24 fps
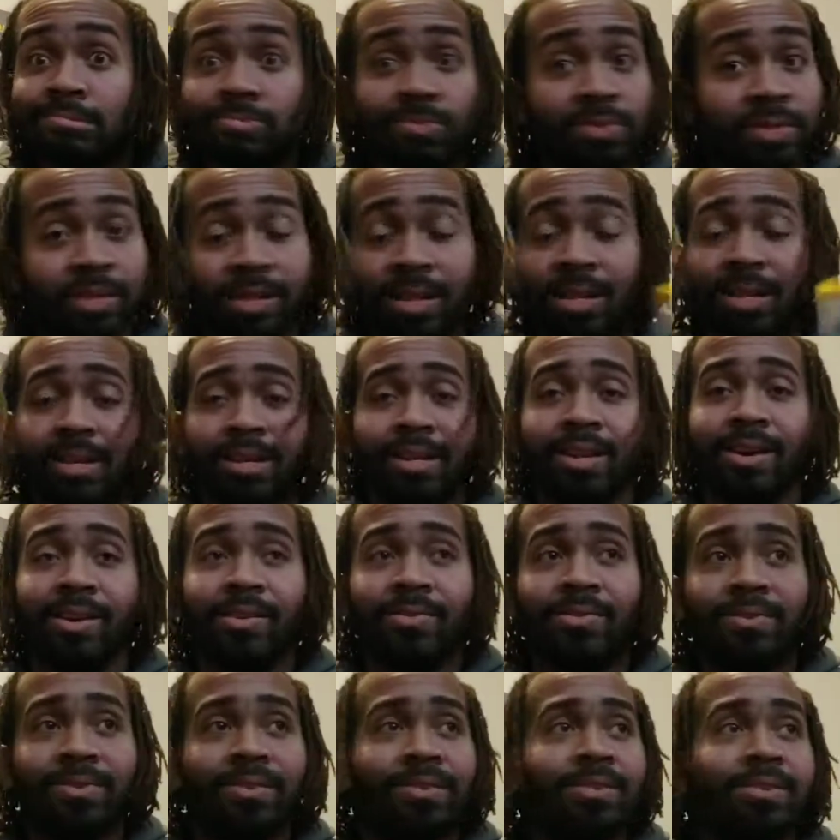What you gonna
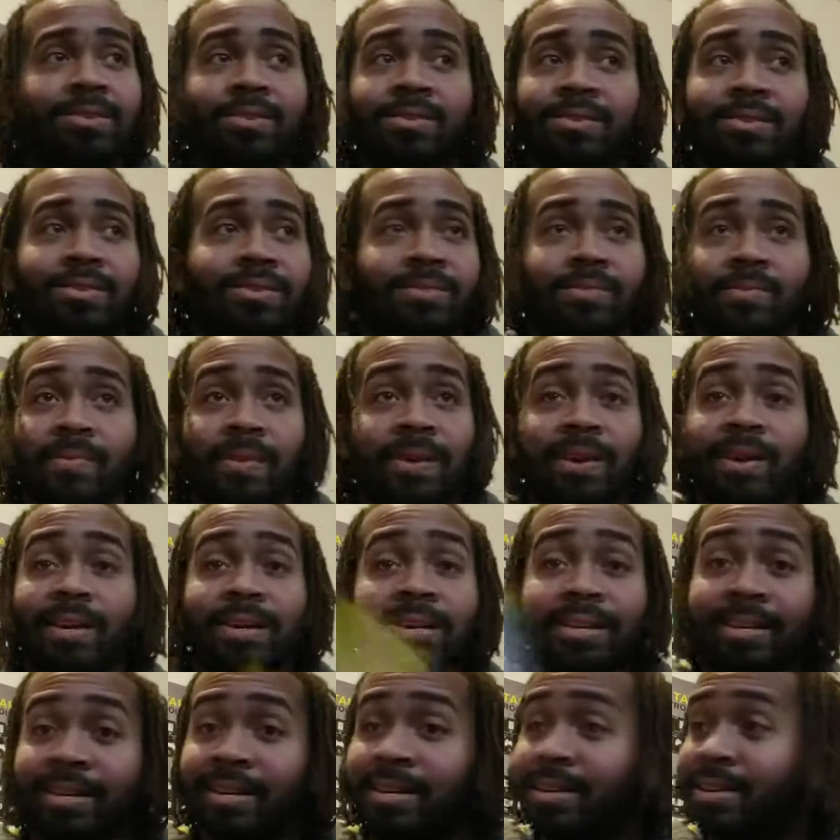do? We
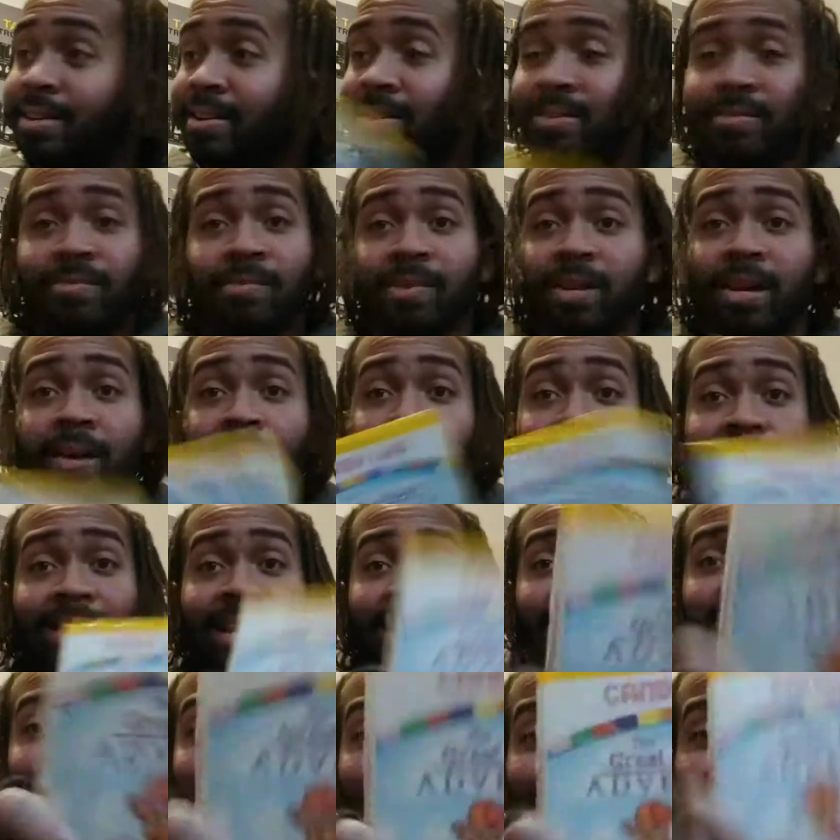come up with
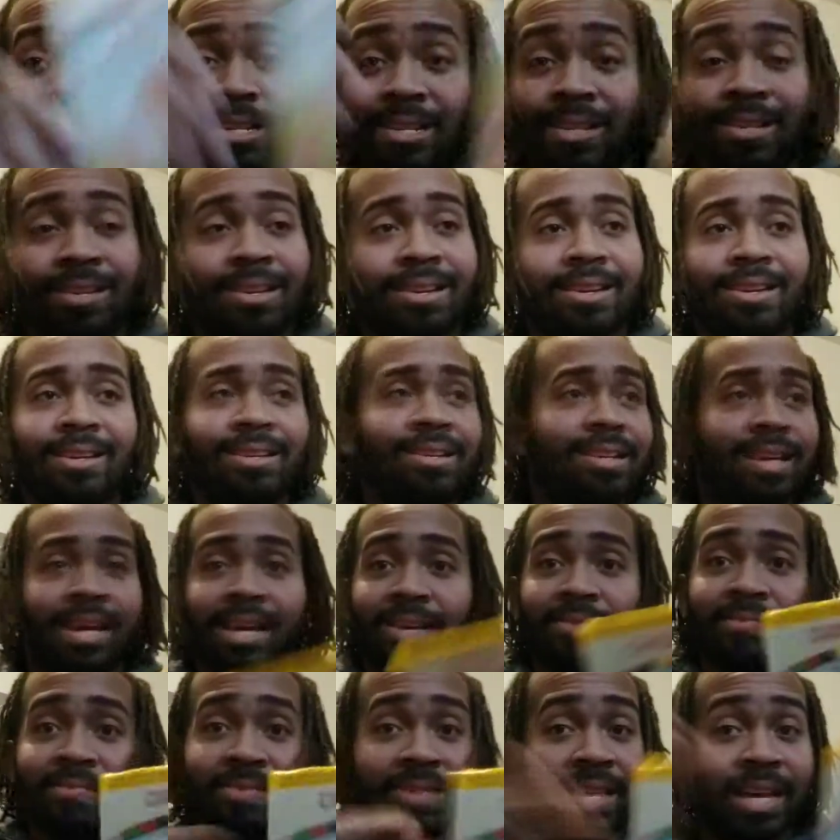ideas
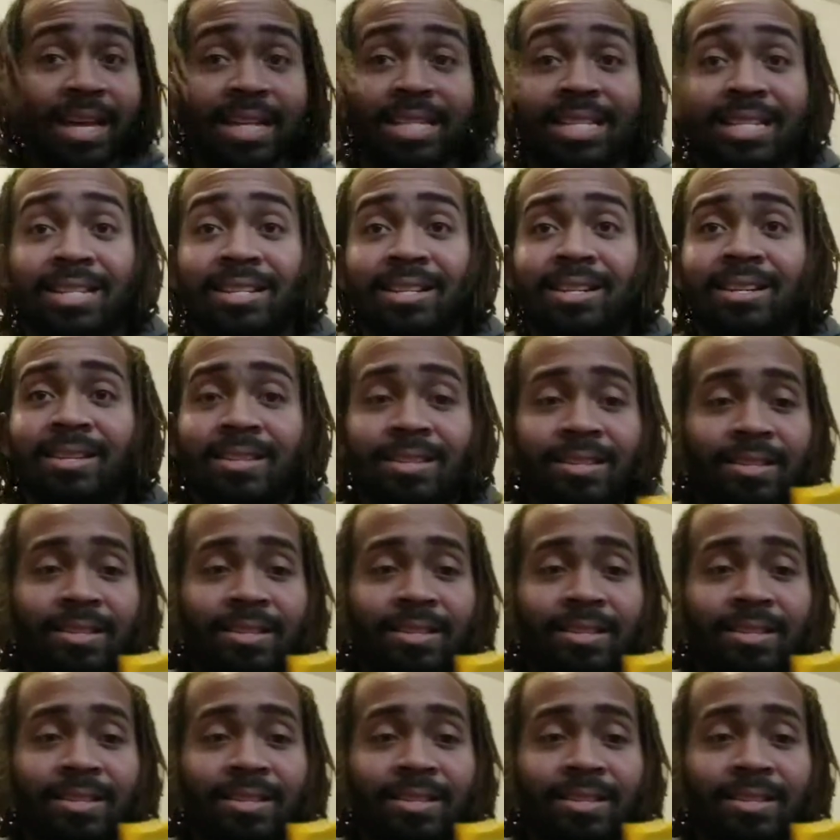in this.